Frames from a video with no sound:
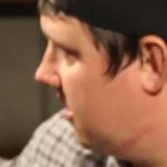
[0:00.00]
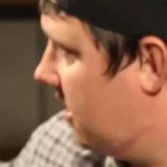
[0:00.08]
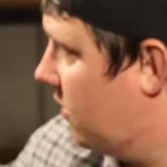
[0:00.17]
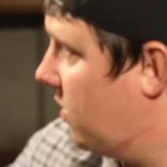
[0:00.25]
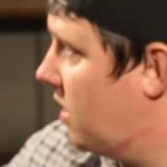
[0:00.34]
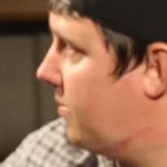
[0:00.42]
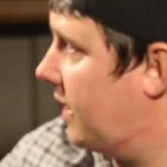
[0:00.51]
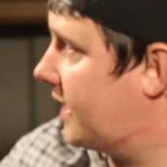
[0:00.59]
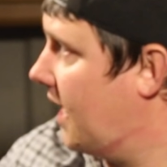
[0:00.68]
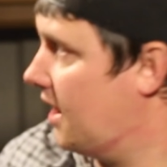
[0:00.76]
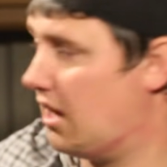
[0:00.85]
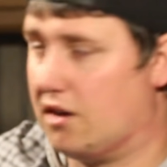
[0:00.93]
a wheel back
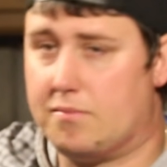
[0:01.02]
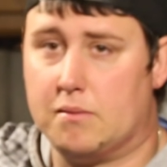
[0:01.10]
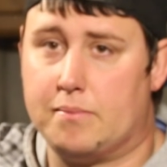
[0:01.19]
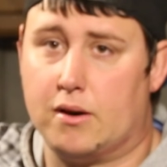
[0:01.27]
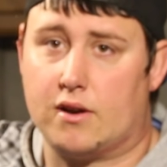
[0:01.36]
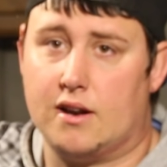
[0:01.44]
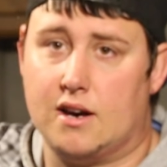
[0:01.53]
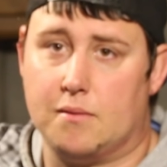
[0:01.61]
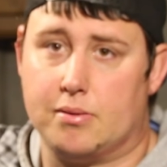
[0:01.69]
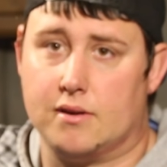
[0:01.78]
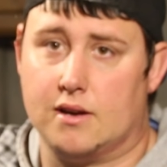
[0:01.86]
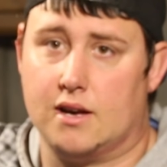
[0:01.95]
here that I've been building
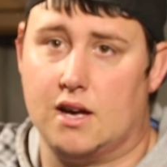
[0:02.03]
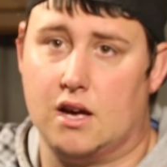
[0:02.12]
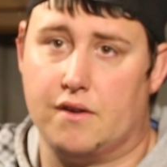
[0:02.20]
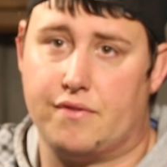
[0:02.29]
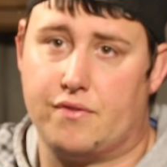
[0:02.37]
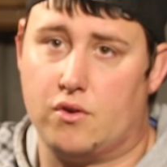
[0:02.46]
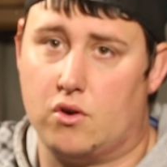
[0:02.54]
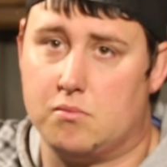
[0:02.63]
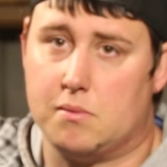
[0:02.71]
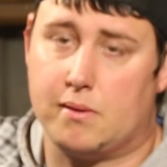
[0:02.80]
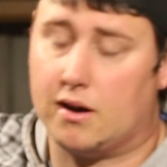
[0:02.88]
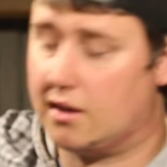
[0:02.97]
up for
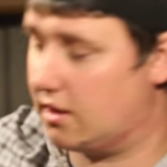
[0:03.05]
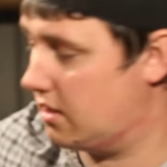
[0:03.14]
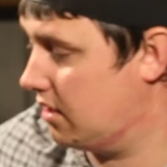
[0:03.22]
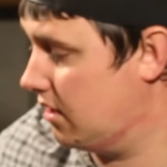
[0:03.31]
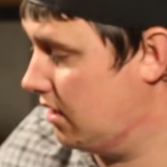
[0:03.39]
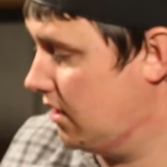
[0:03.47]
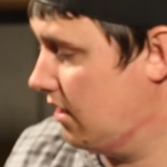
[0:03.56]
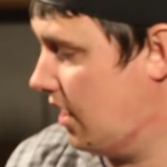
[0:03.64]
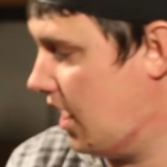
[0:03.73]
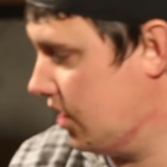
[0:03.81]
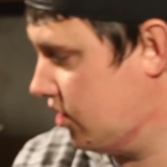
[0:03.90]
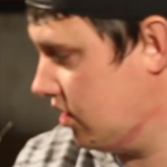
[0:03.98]
my bike,
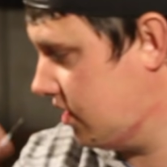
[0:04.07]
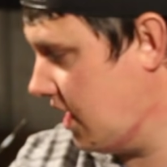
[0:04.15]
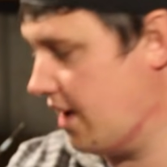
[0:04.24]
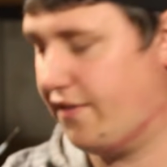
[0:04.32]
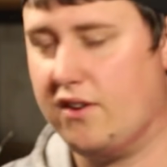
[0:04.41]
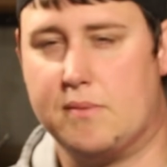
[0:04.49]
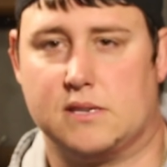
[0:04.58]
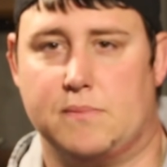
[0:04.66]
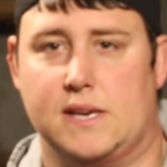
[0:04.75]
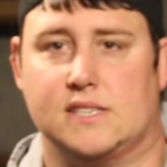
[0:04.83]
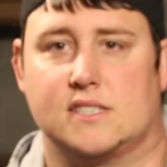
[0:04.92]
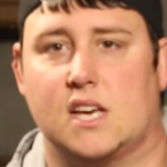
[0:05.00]
and just a few bits
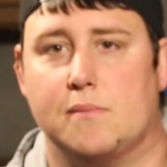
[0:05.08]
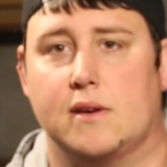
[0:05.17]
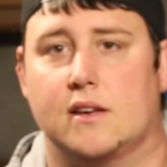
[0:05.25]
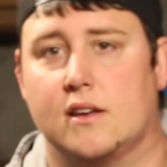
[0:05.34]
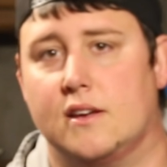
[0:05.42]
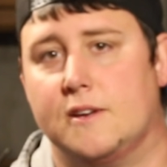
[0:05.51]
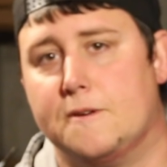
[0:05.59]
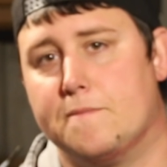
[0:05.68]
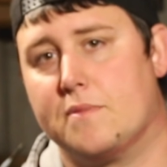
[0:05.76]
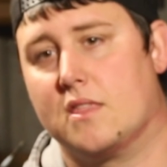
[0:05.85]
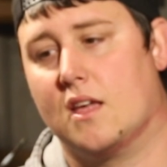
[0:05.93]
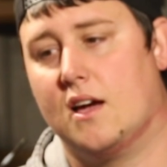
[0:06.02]
and pieces coming.
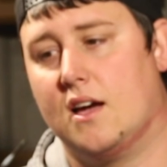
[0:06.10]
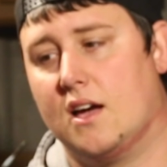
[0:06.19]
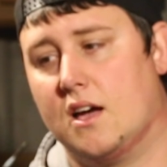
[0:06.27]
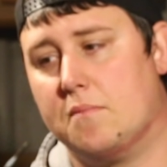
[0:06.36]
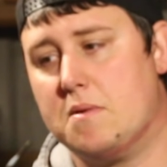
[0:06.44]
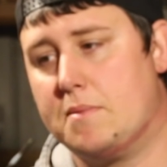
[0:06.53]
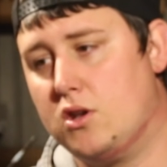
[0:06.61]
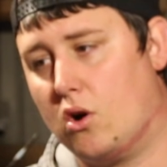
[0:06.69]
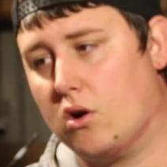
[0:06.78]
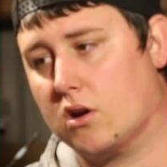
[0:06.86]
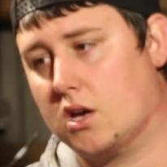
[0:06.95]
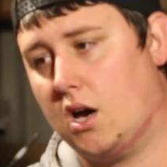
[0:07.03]
Maybe
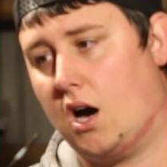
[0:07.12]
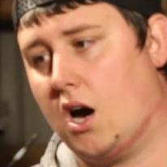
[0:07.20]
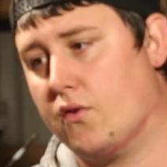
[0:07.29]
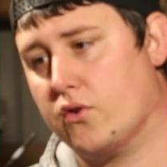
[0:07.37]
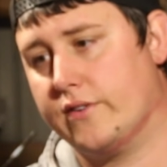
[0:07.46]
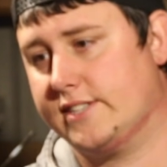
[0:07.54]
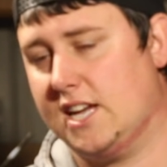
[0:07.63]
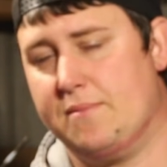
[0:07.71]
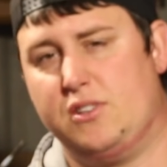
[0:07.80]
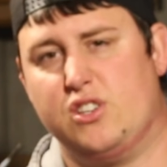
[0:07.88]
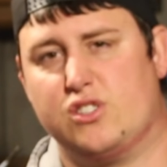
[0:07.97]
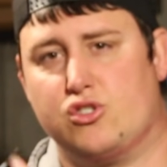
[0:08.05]
not car
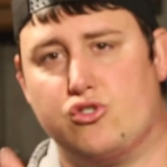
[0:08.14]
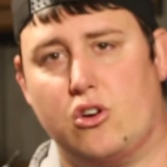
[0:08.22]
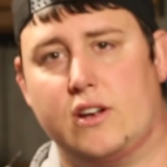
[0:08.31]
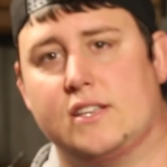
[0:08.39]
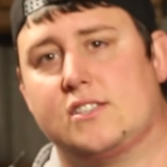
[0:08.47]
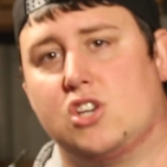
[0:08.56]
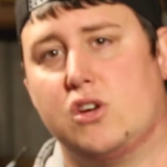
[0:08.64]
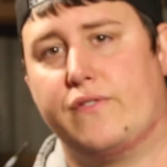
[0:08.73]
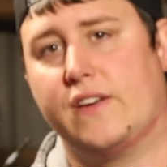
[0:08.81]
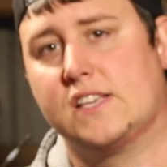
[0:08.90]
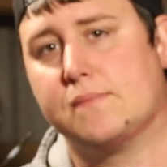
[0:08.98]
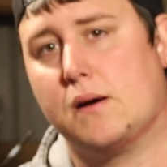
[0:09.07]
oriented, but just trying to show
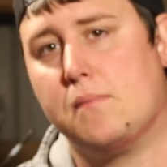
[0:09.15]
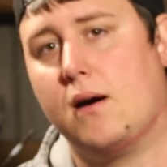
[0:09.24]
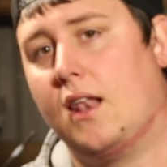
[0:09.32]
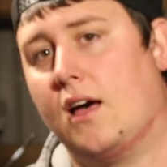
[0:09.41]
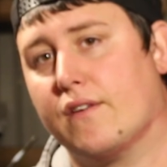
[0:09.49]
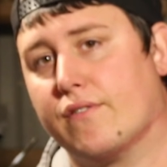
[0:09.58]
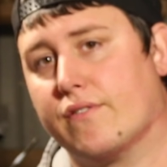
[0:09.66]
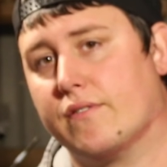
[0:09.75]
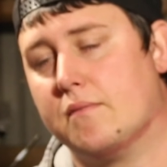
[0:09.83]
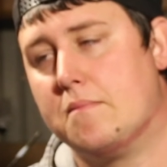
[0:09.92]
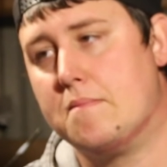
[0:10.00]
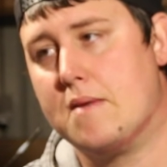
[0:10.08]
things about my life,
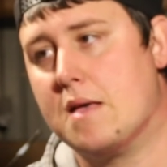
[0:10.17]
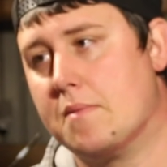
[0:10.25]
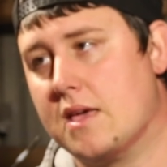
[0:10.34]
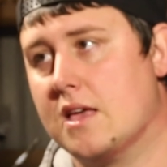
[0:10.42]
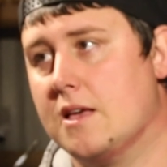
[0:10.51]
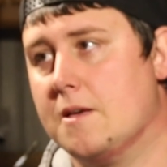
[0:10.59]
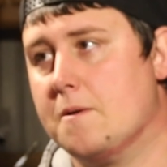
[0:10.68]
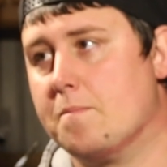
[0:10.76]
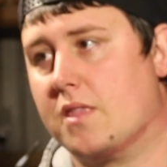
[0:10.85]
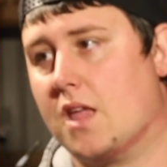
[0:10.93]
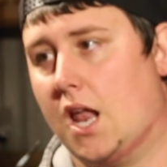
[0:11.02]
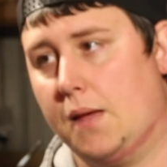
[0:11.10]
maybe
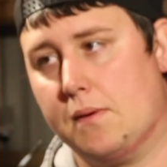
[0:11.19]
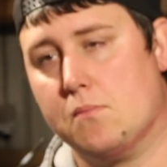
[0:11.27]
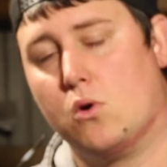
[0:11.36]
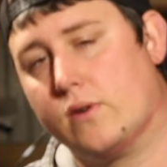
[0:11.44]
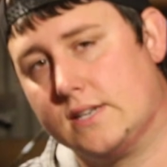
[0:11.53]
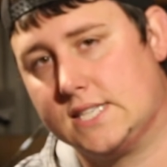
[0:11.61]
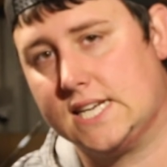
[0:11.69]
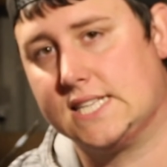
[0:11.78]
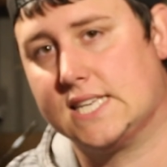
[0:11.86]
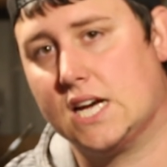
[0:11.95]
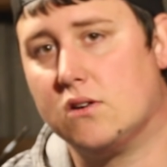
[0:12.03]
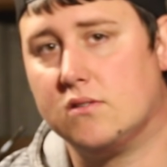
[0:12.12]
a little bit more in
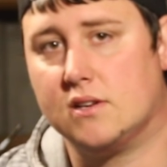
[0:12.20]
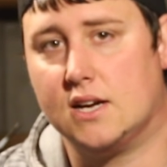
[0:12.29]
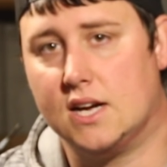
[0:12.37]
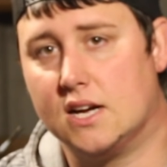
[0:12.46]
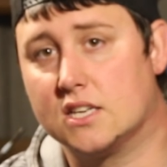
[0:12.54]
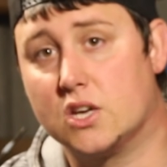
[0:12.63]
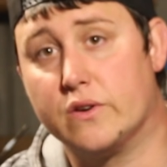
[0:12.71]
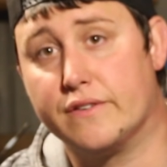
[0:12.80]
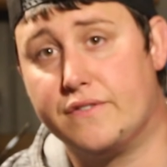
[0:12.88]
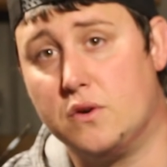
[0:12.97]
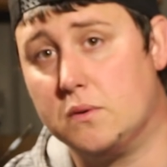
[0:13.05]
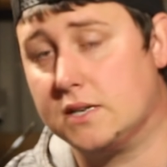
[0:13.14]
detail
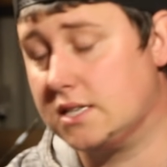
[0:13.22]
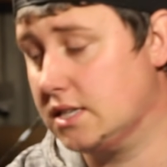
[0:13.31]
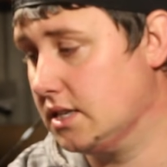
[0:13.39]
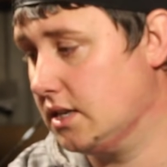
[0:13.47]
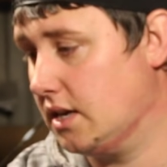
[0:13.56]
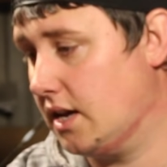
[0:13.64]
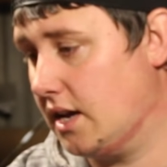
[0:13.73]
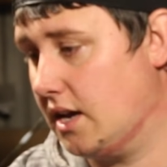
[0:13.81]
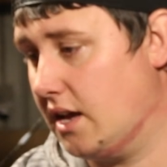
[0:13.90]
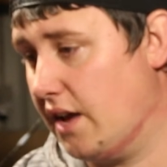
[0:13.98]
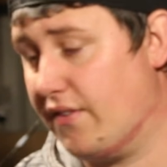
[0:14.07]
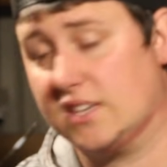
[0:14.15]
going forward.
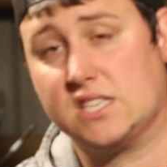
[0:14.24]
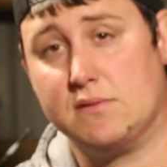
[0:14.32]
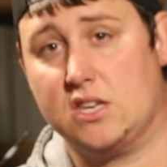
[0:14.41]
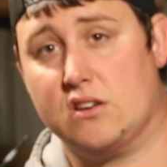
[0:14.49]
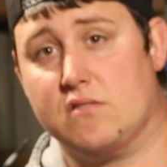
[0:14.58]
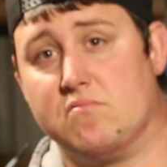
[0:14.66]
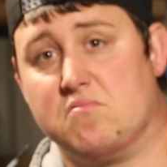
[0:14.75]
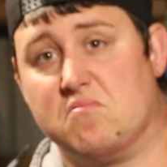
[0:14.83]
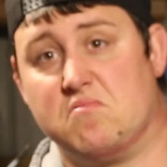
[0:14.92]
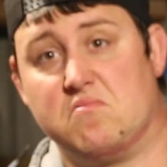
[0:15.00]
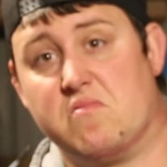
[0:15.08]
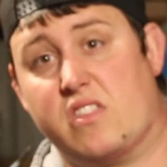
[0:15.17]
If that's something you
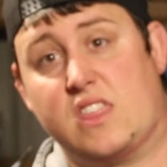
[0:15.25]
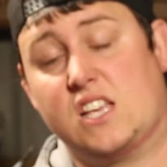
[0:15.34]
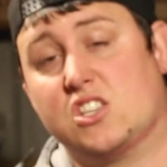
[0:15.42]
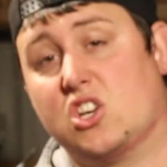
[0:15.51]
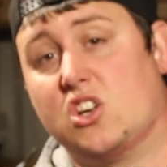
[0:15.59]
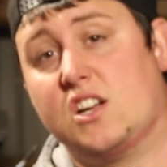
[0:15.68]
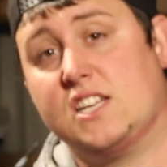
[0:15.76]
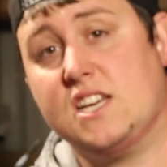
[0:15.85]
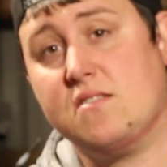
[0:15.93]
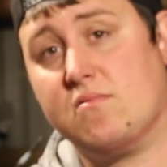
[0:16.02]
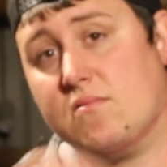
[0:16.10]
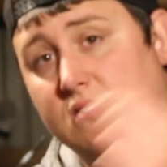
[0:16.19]
think is a good
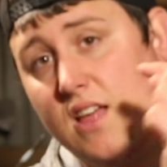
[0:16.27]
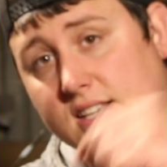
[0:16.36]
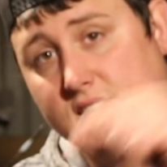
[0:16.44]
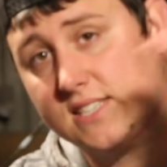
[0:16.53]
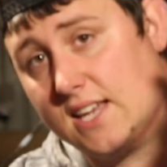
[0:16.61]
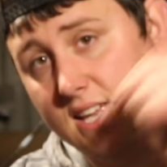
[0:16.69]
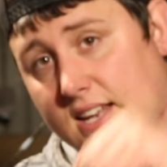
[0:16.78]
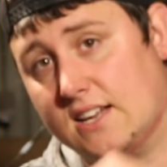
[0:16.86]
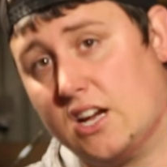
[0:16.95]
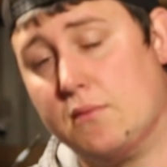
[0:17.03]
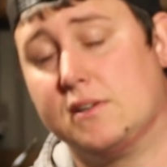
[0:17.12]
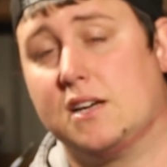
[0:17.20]
idea, as I say,
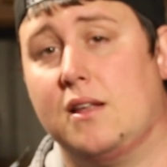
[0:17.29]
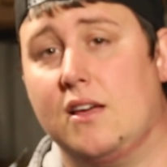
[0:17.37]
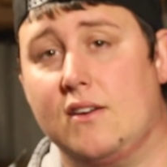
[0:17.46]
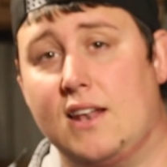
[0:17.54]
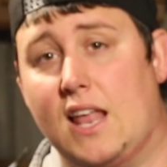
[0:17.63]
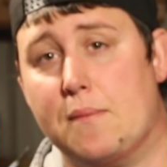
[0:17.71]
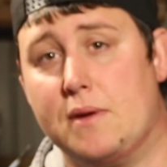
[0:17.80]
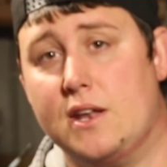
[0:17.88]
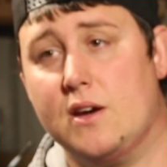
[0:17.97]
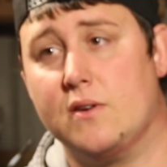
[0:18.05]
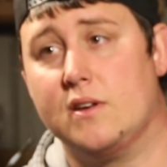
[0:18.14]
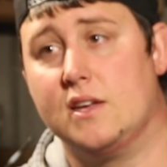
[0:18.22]
comment down below, let me
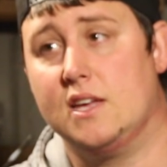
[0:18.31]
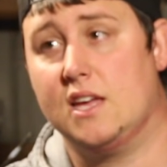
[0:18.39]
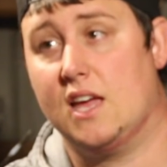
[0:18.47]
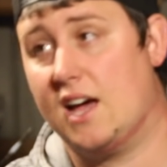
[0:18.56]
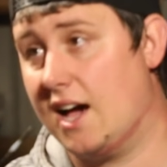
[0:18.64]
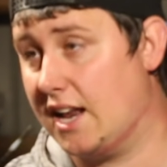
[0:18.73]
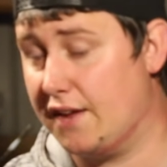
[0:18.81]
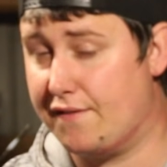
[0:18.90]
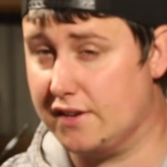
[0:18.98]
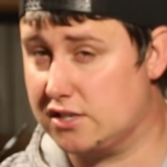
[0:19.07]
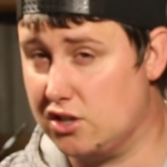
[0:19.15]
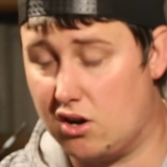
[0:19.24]
know. And
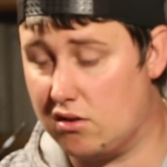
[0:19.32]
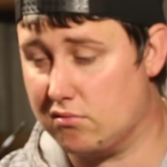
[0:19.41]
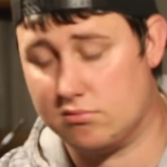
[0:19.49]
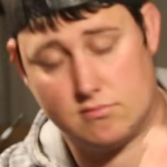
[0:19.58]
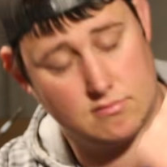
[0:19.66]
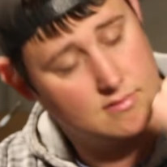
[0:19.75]
if it's not,